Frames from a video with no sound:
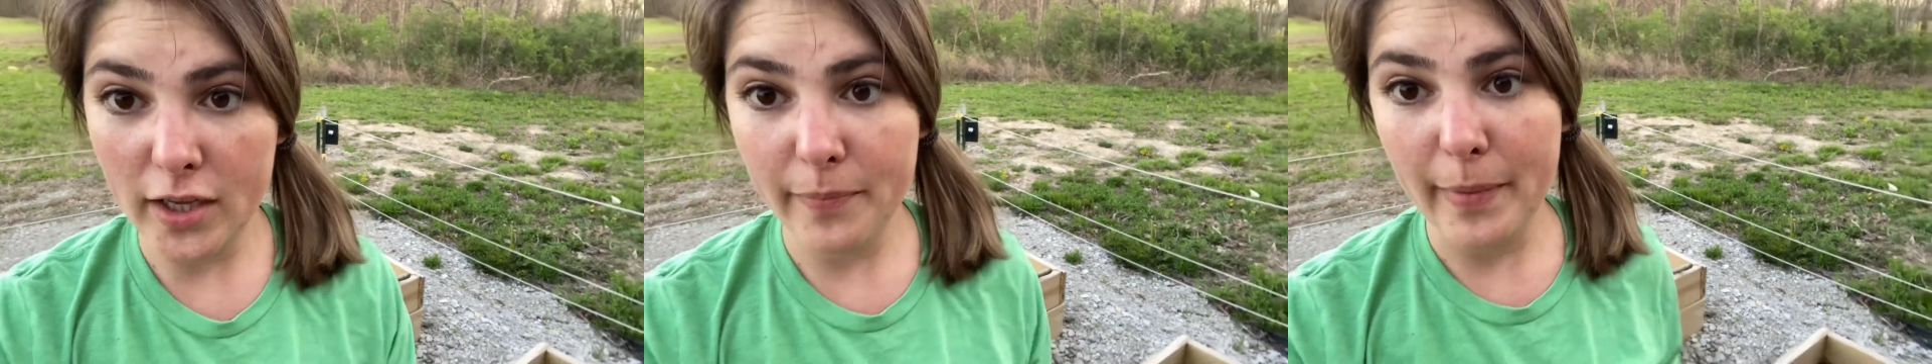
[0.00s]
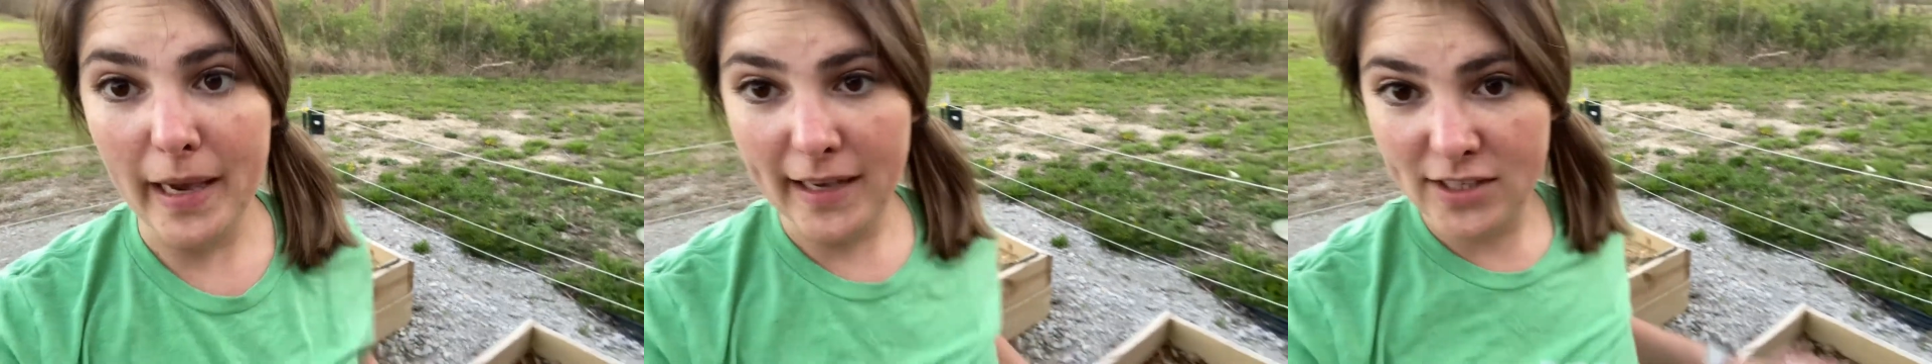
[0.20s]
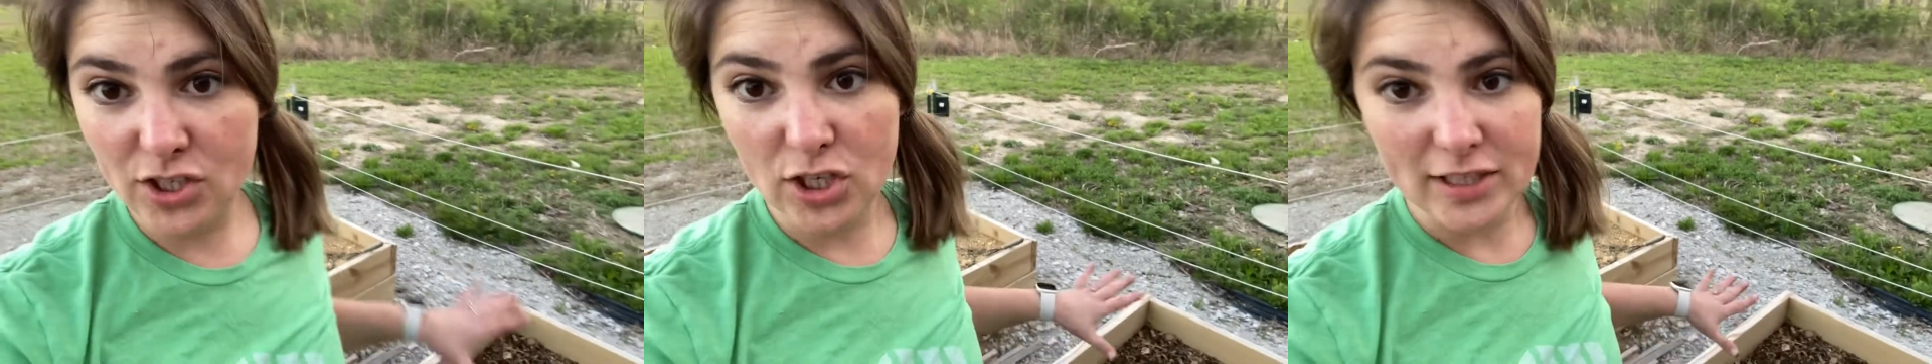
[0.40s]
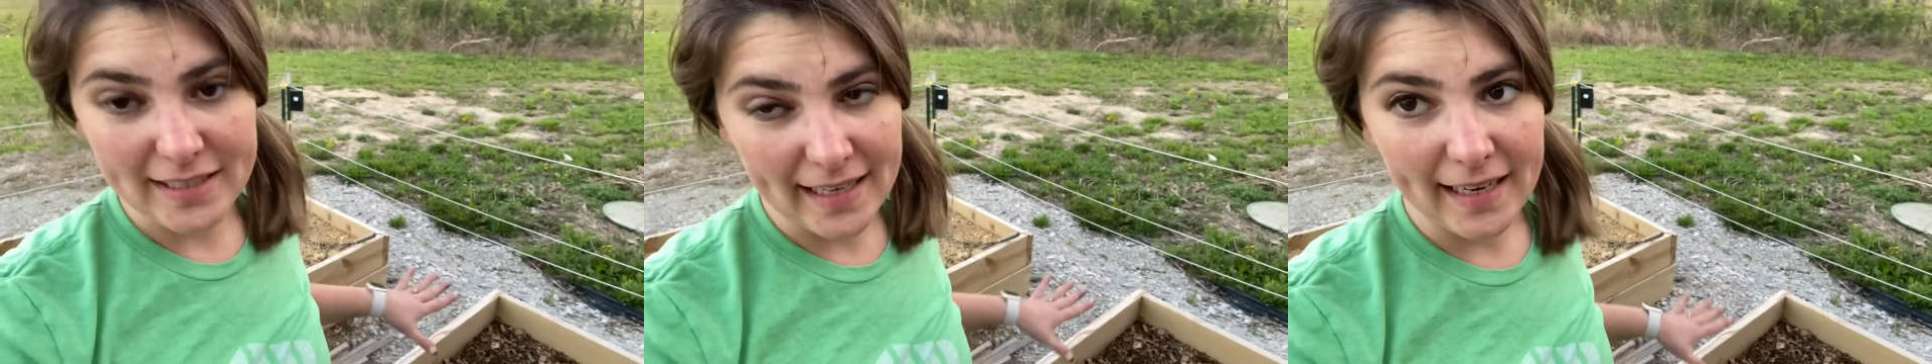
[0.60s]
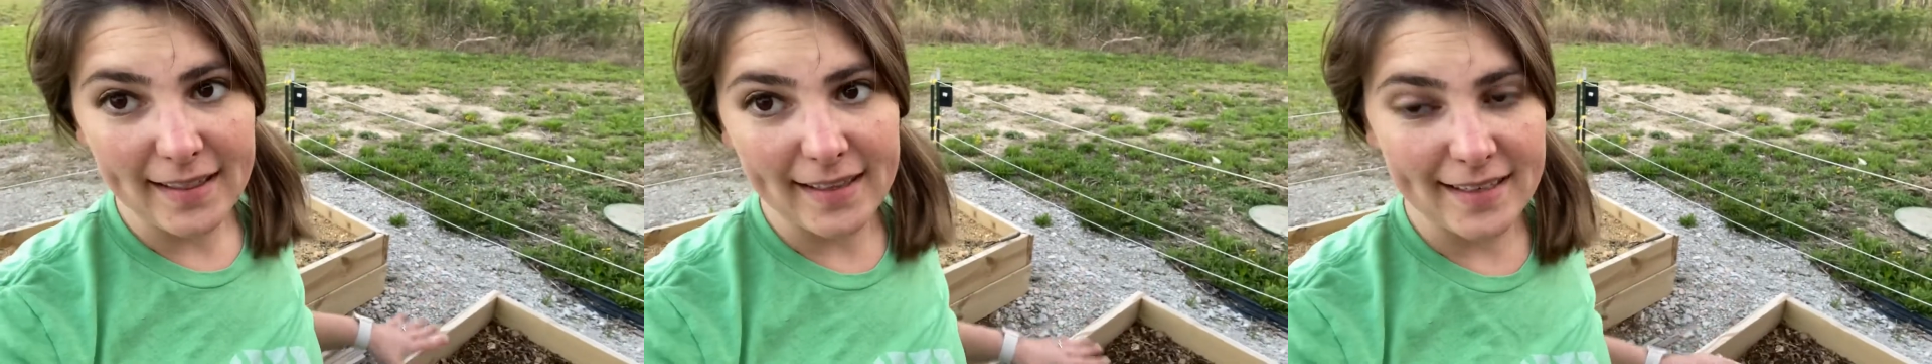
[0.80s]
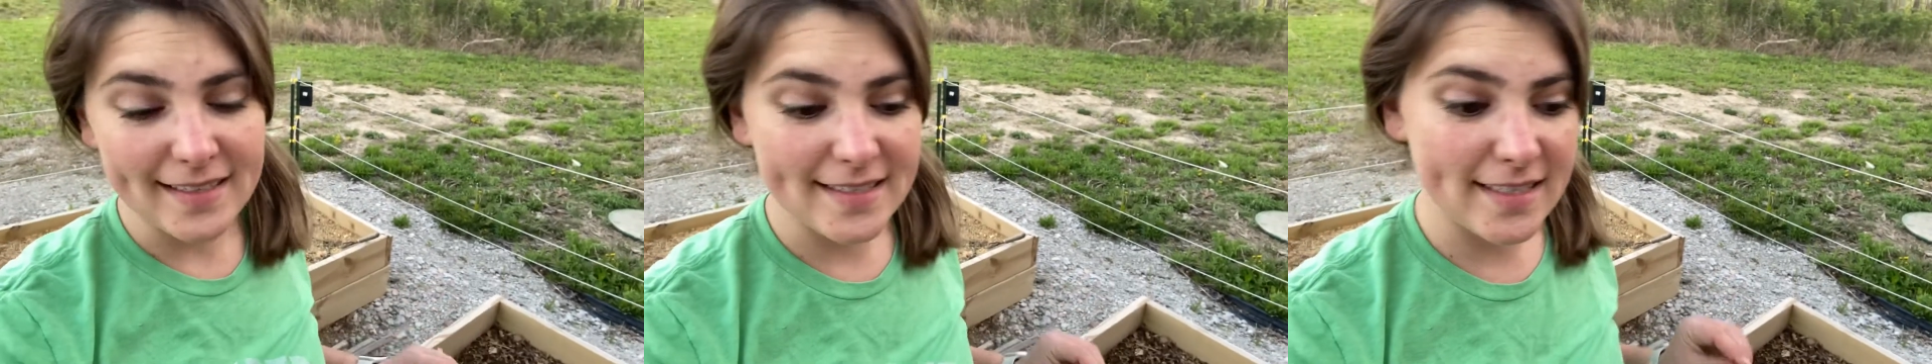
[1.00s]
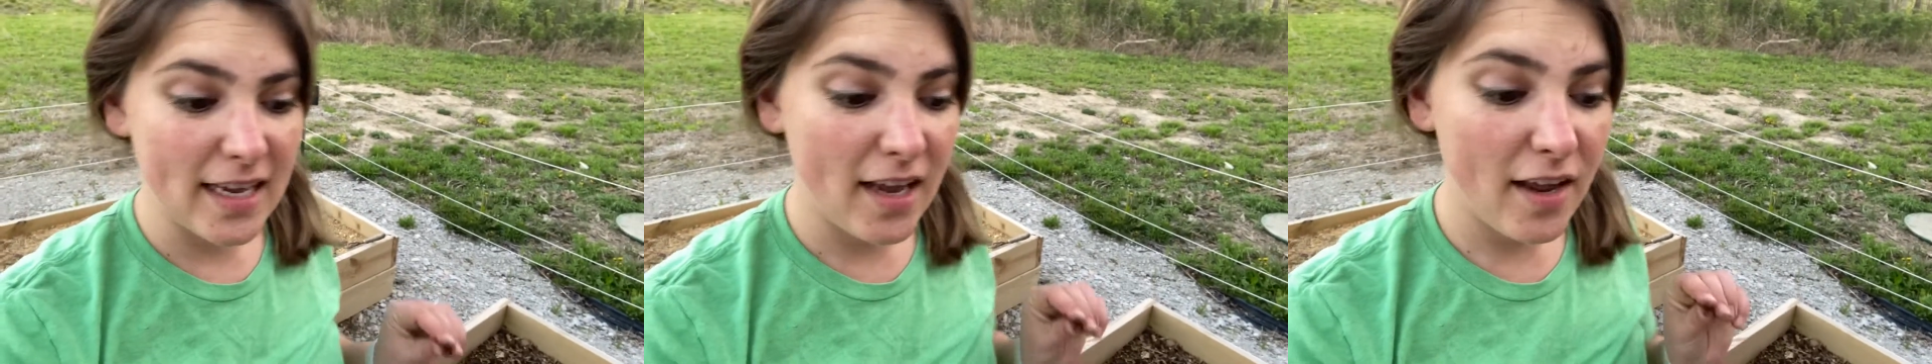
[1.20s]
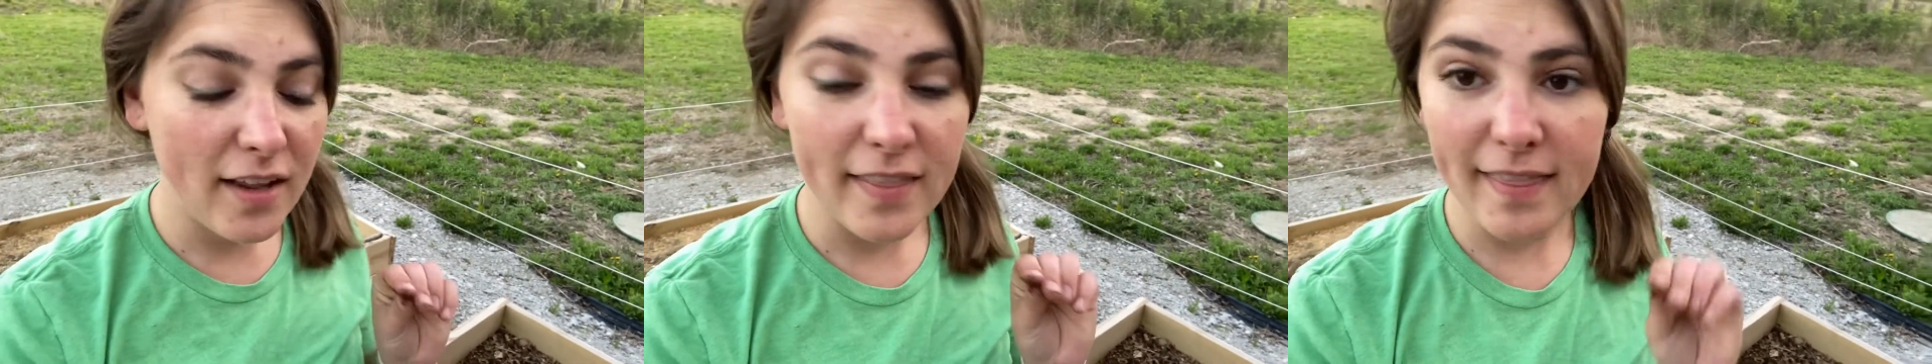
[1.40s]
bed just like this
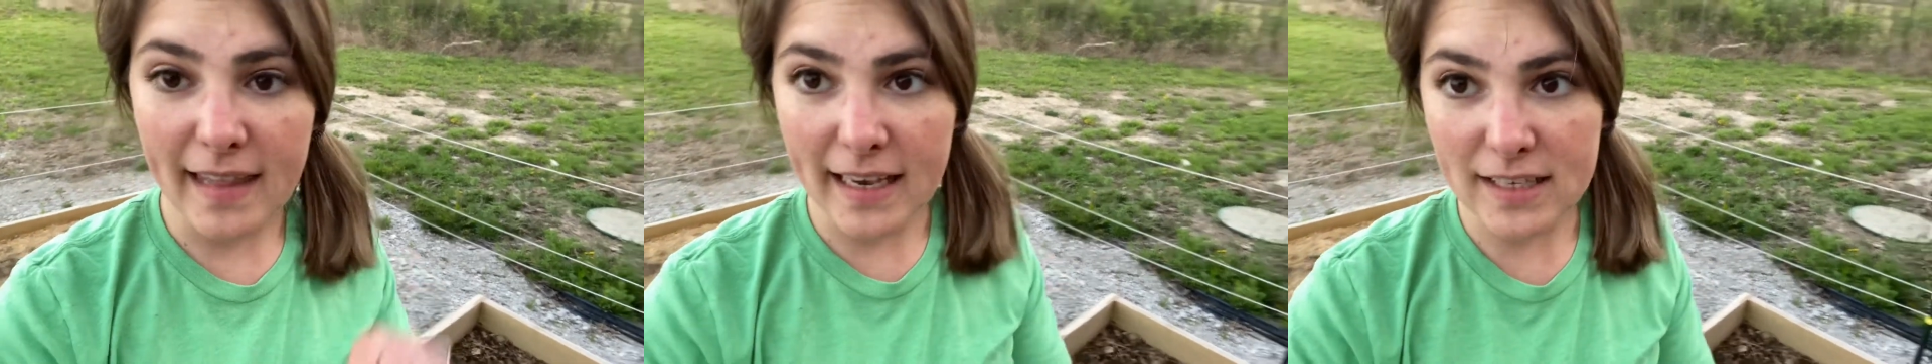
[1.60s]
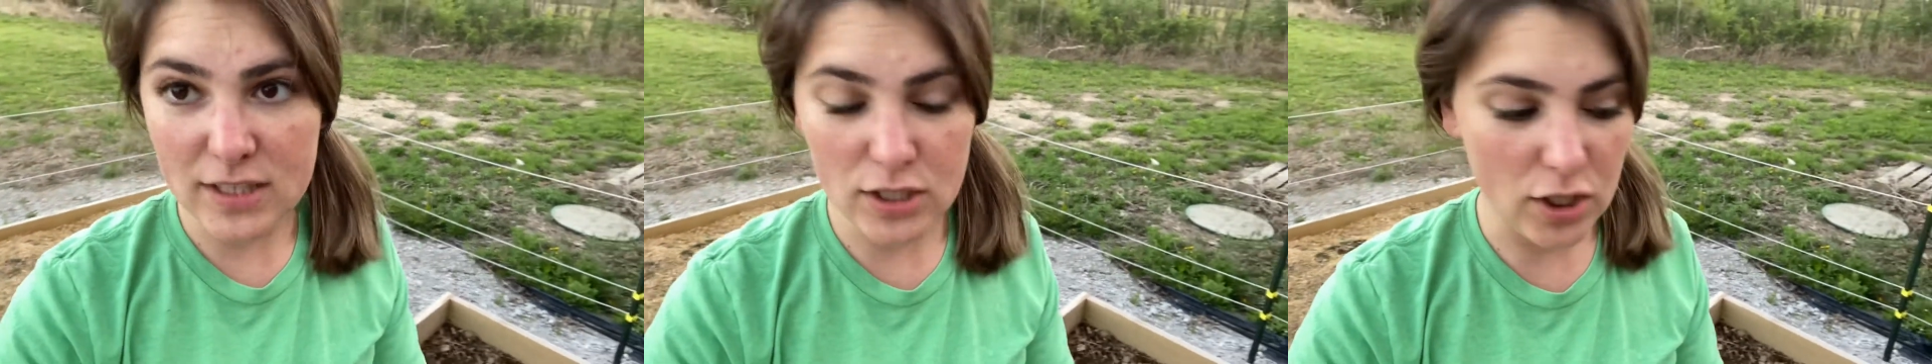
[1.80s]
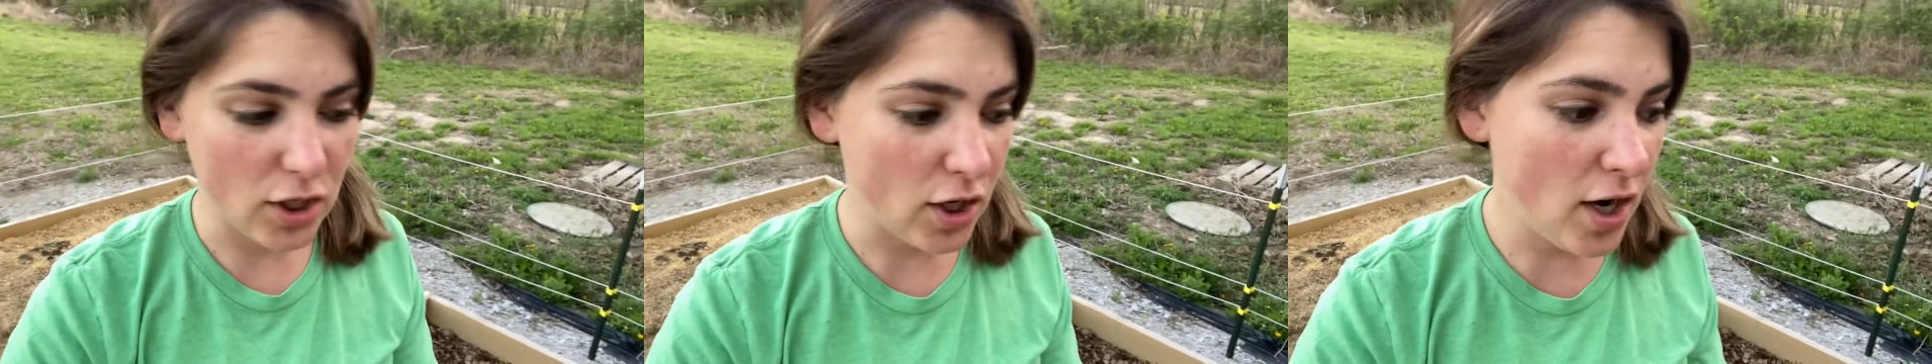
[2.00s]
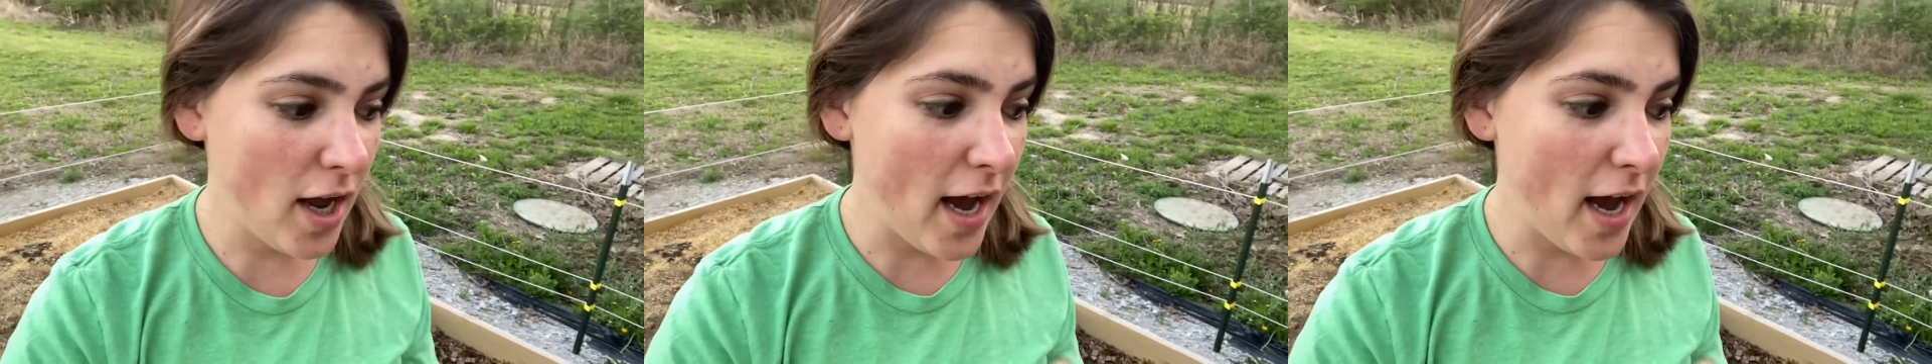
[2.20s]
next year.